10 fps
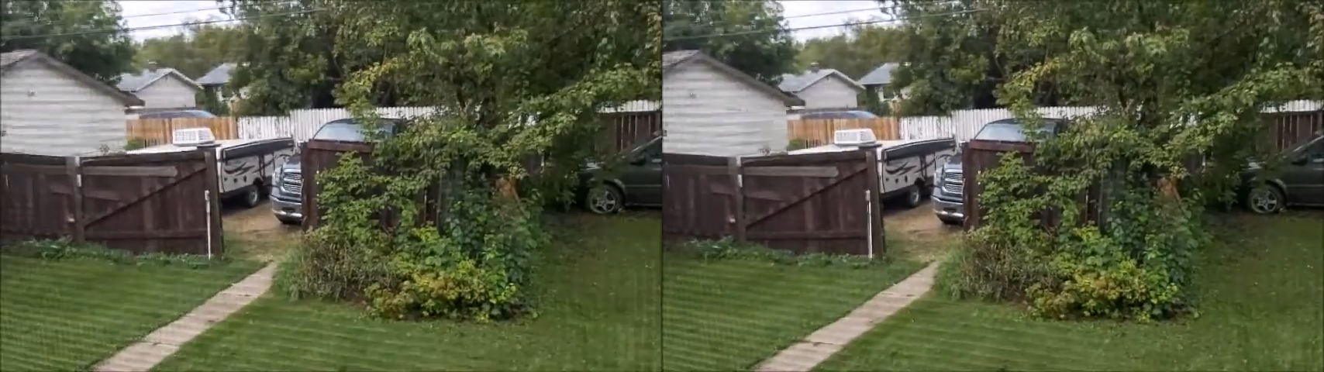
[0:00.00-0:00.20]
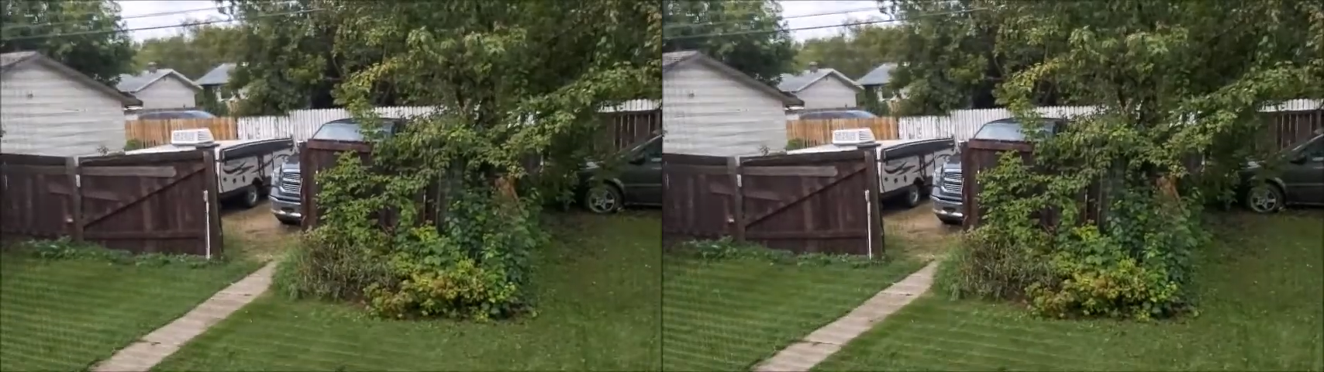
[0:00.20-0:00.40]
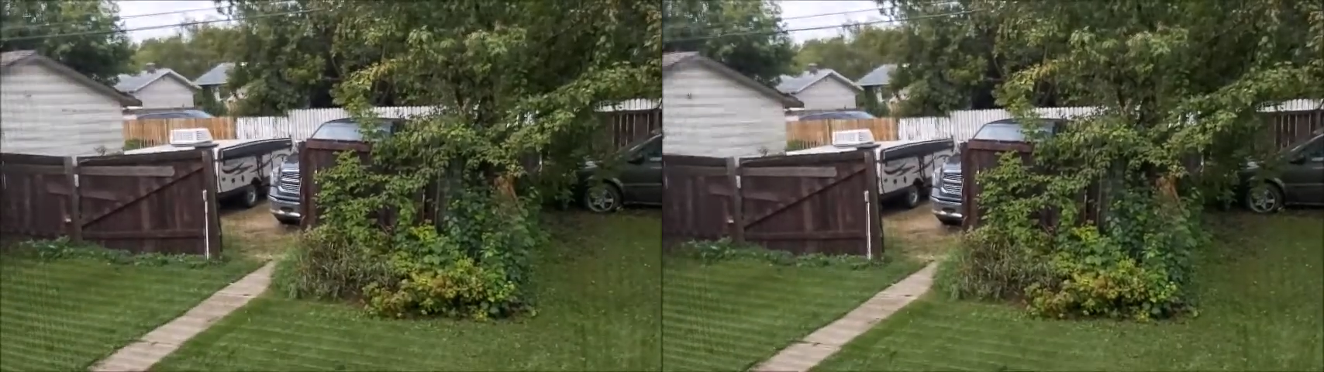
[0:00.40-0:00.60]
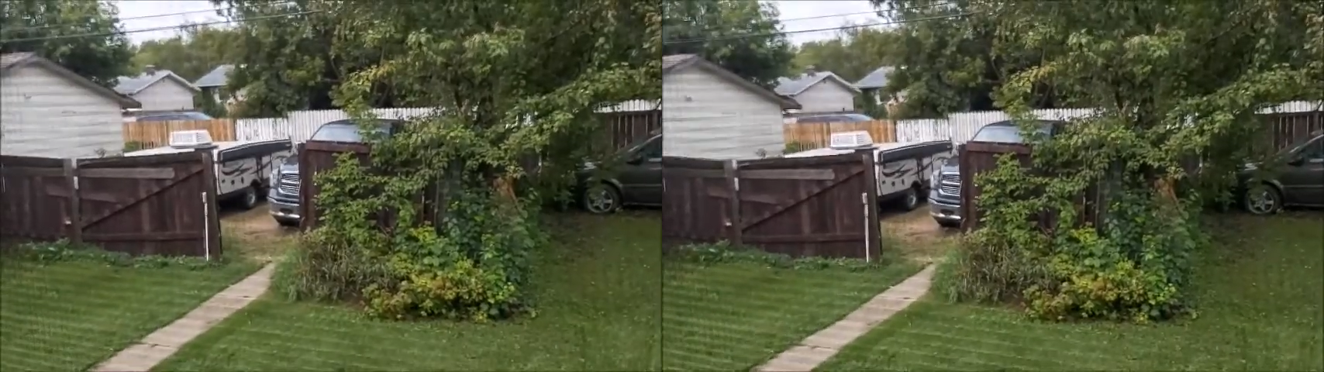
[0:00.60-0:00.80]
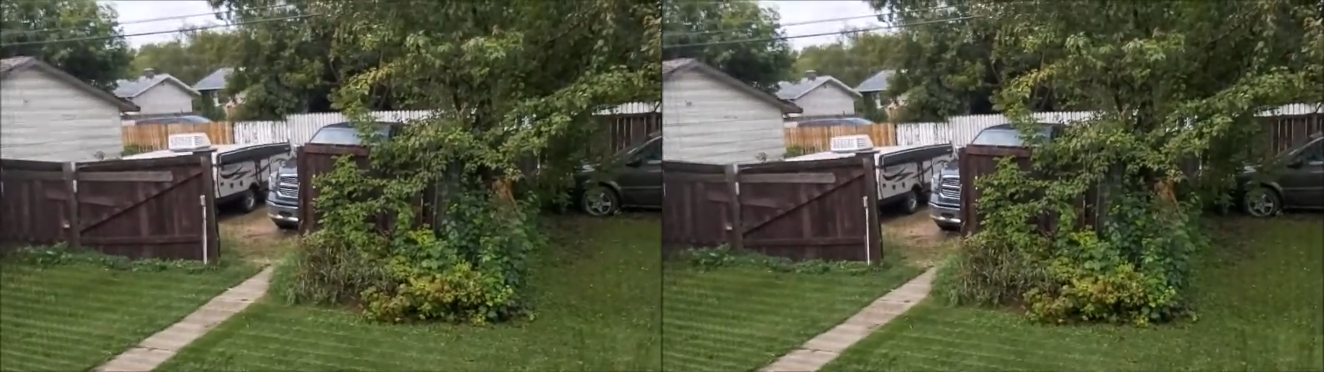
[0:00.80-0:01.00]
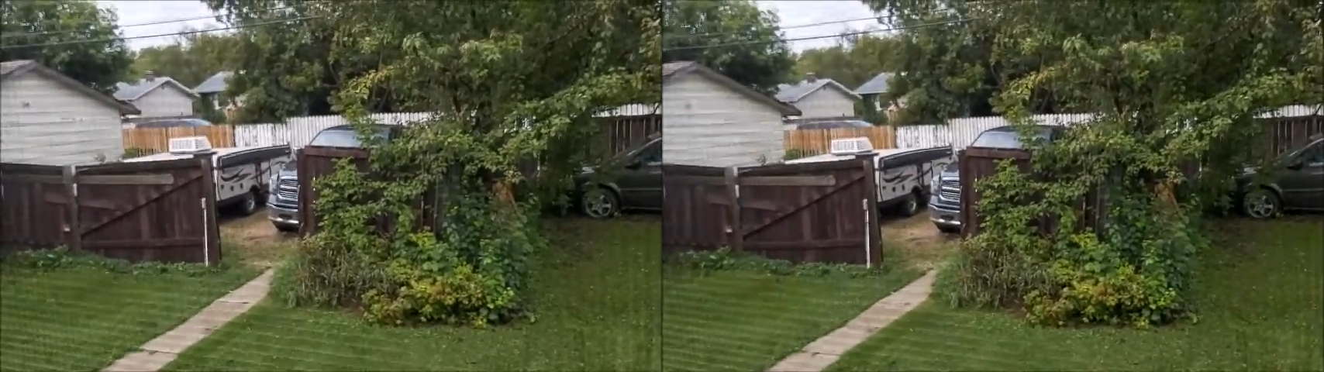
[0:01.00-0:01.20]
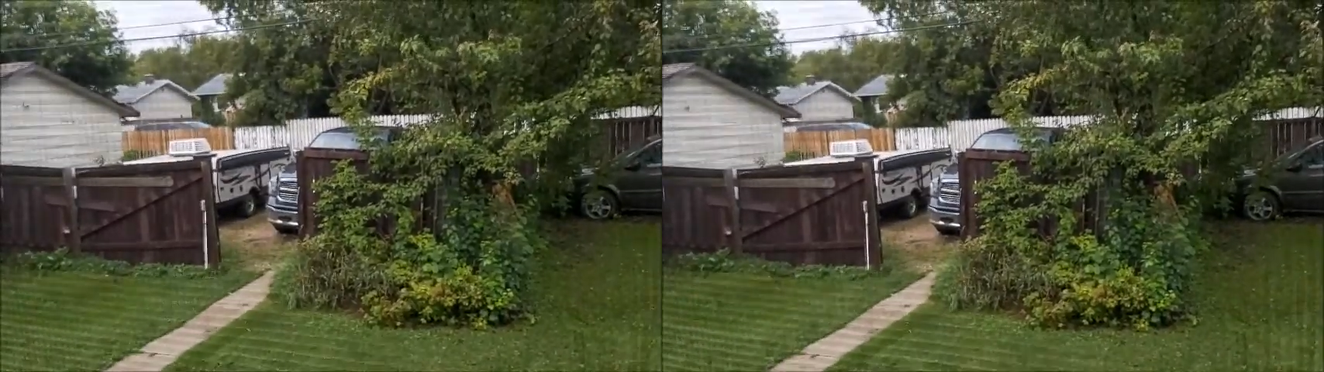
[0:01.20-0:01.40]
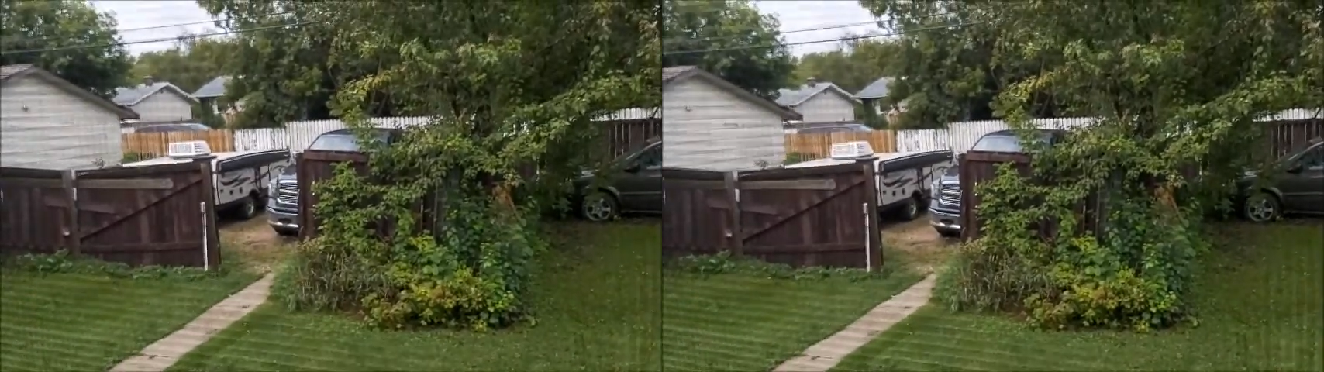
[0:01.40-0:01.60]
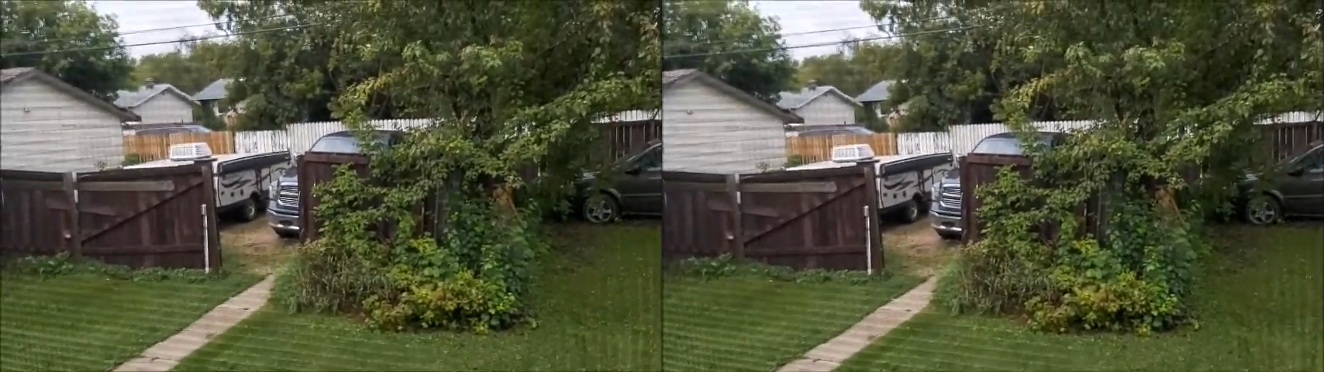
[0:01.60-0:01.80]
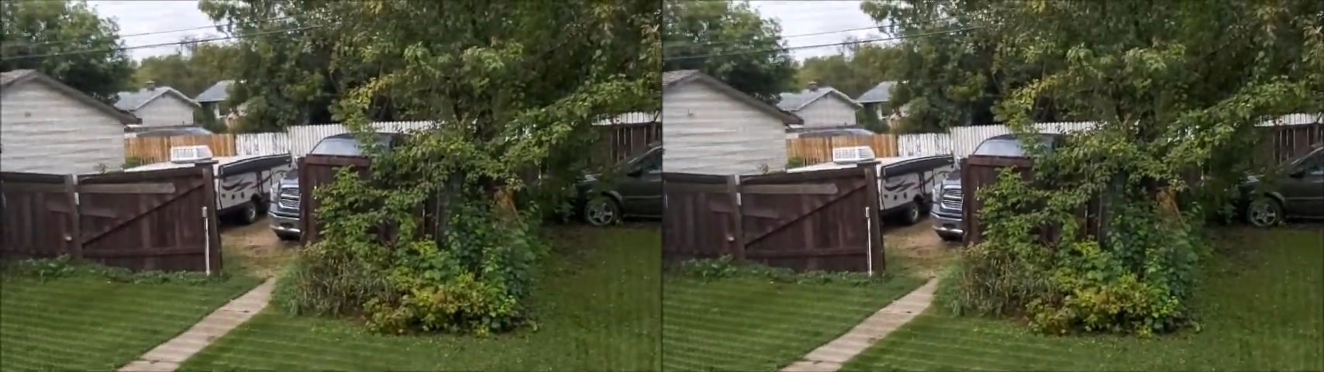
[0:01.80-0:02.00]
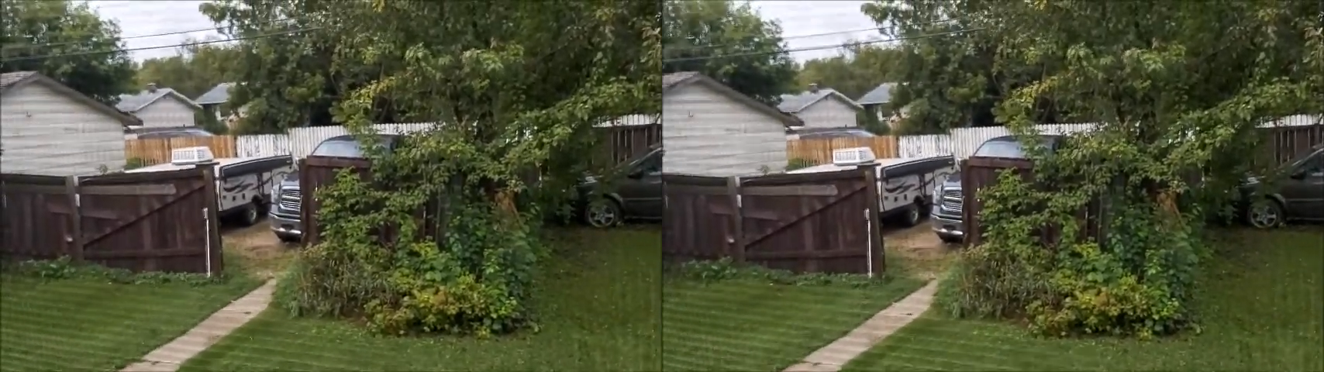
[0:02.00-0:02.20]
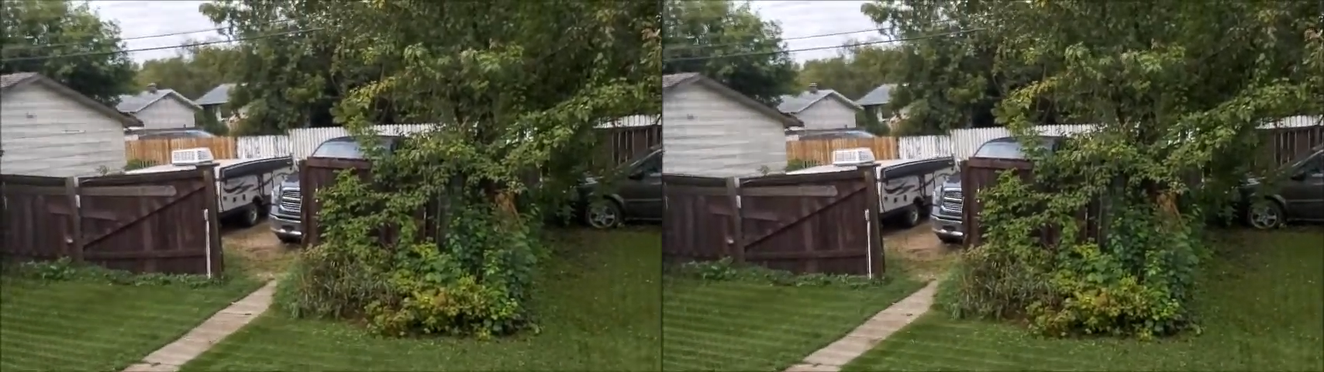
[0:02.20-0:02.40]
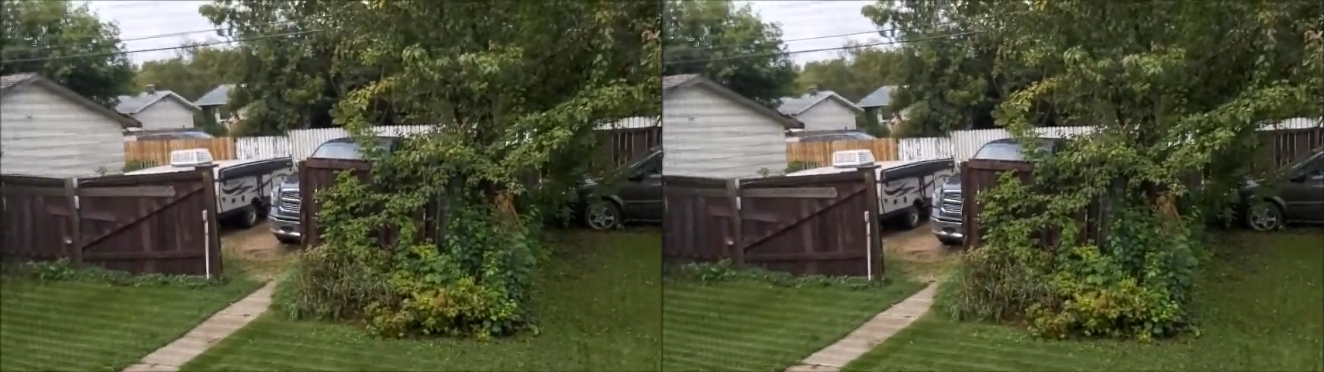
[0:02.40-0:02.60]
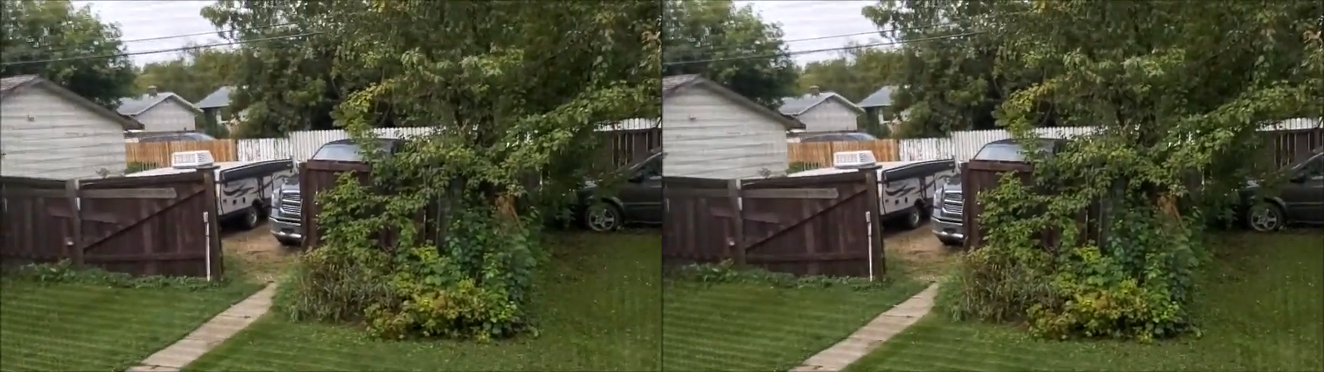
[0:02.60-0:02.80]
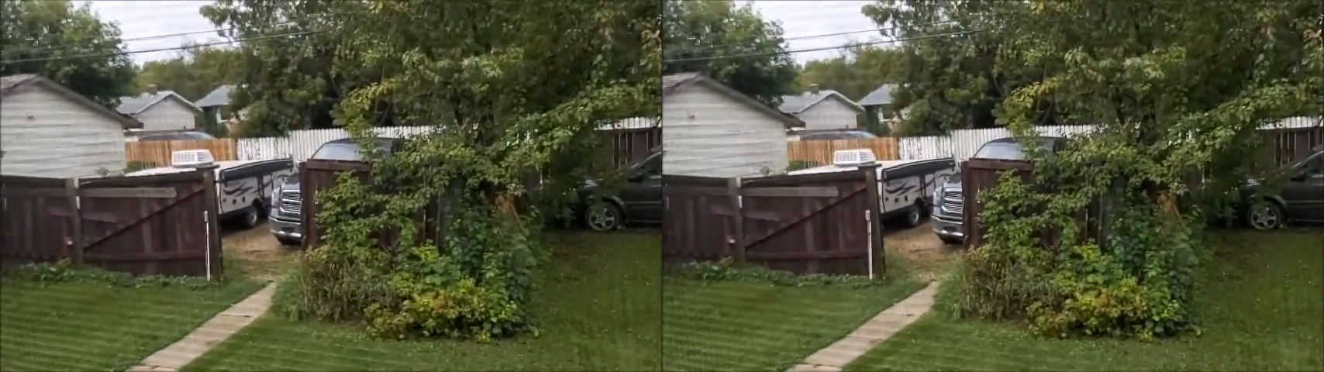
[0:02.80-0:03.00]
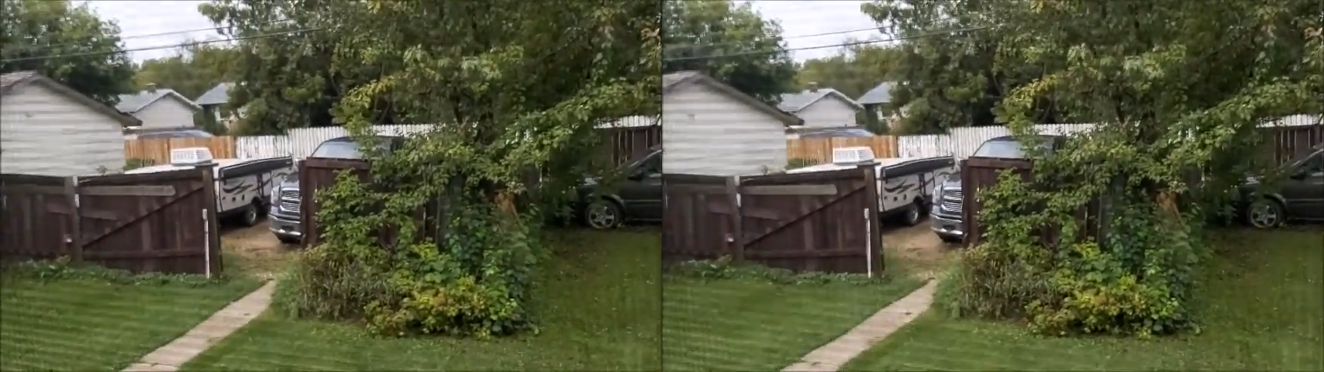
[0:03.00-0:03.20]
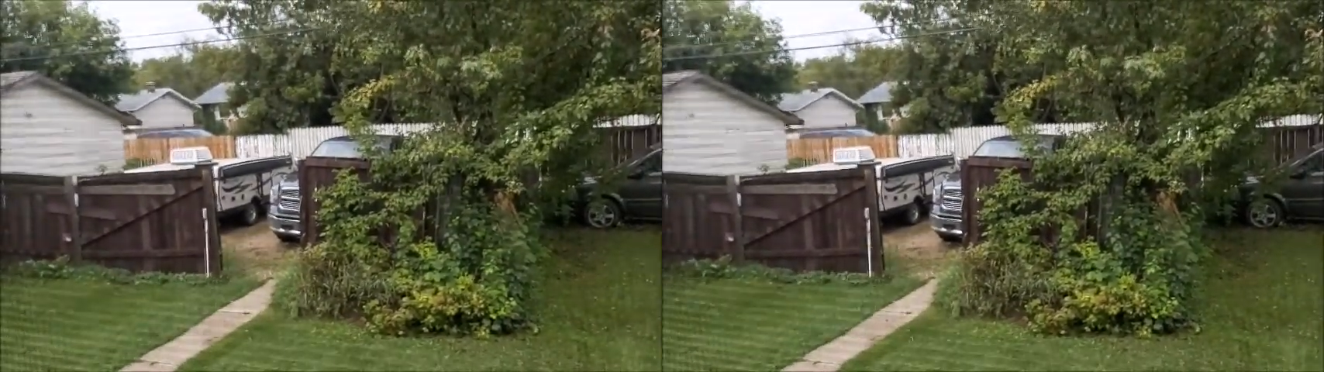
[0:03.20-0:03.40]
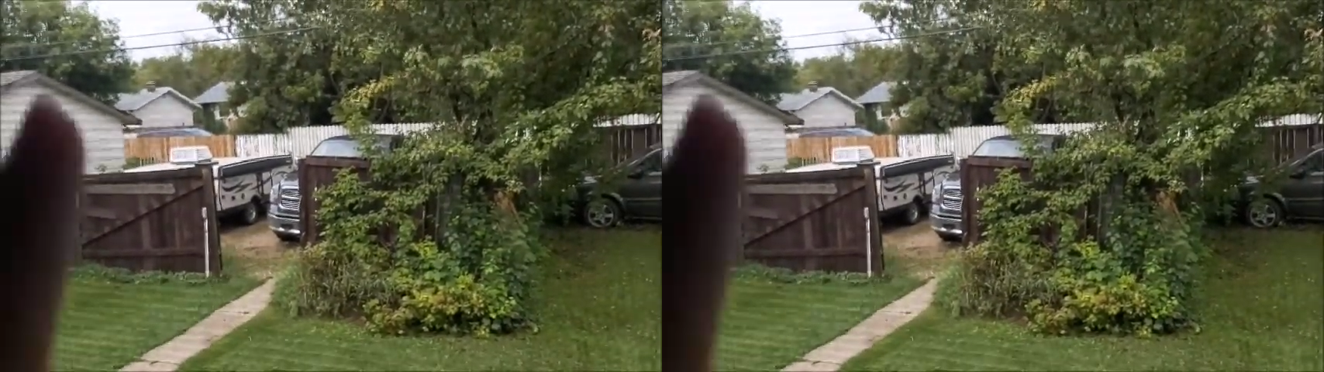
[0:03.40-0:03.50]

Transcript: (no speaker visible)